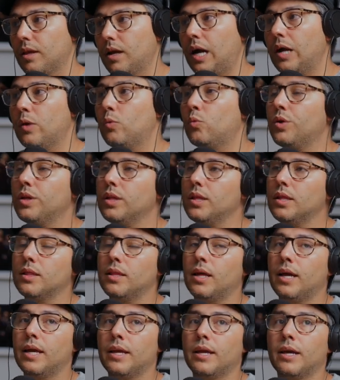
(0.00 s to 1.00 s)
I really
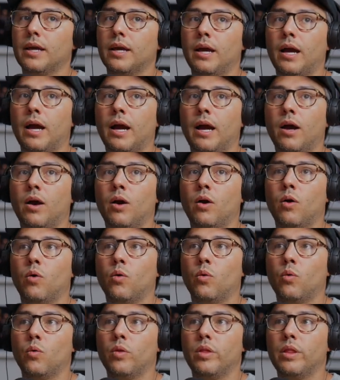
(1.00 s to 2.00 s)
like
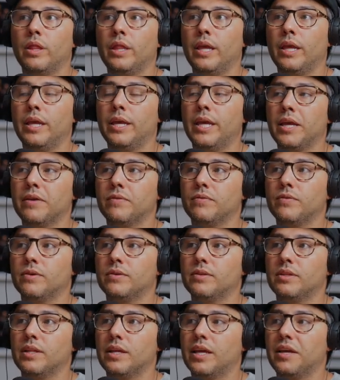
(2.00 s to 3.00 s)
how they gave
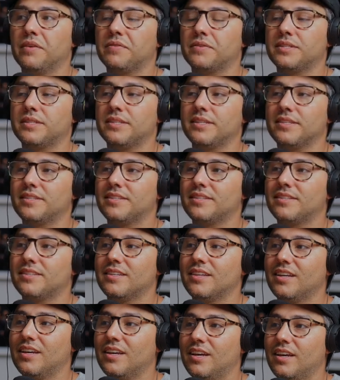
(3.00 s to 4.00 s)
a, they gave us
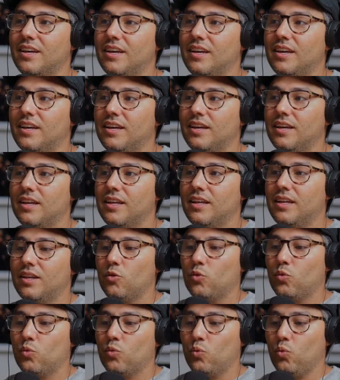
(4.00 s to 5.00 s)
this
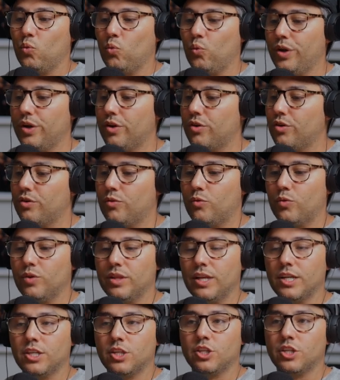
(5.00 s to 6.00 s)
weird
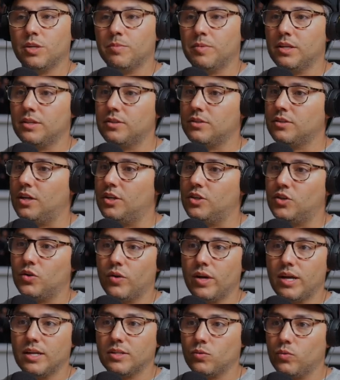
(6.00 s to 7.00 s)
relationship that
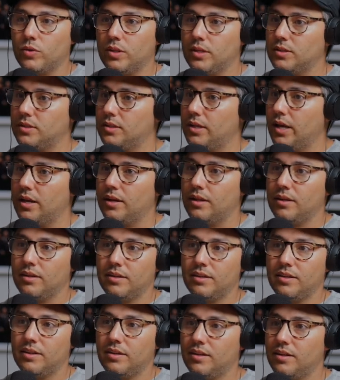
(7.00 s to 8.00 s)
Sandro has with his dad
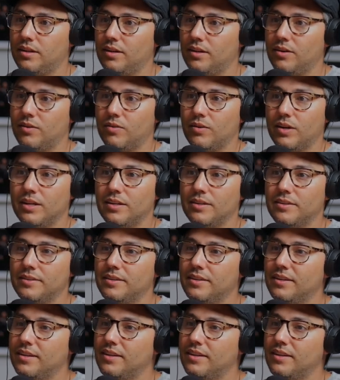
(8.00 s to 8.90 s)
right?